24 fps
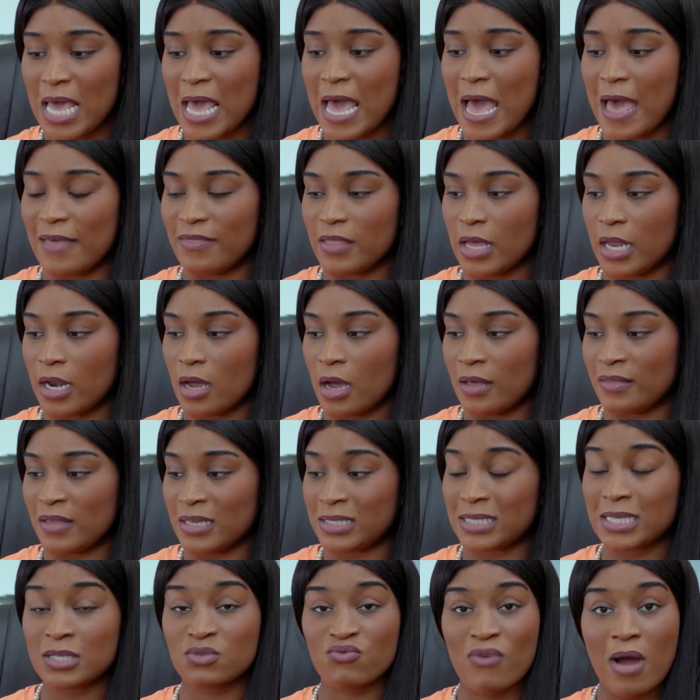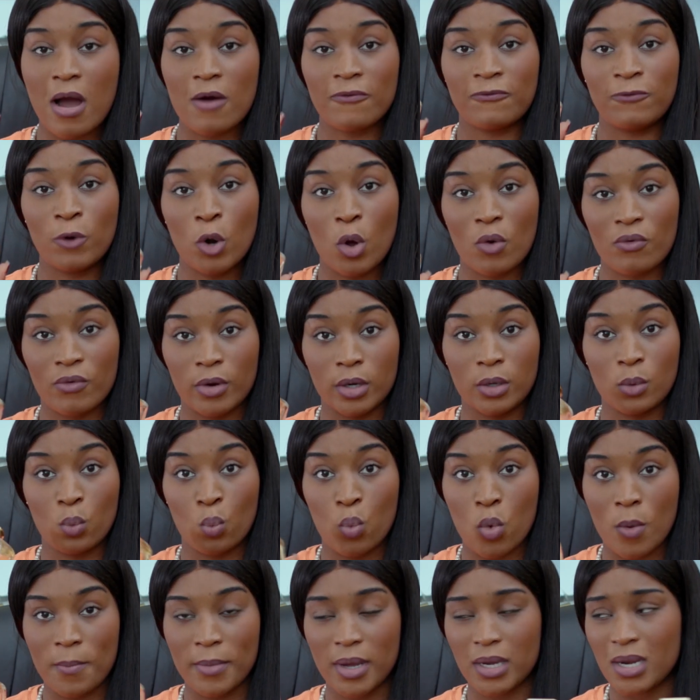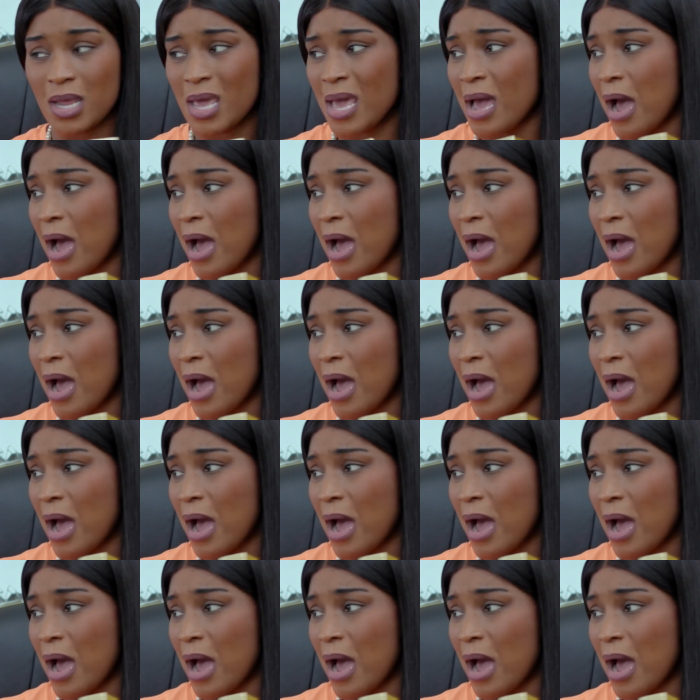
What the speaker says: And then this is Ralph Lauren Woman.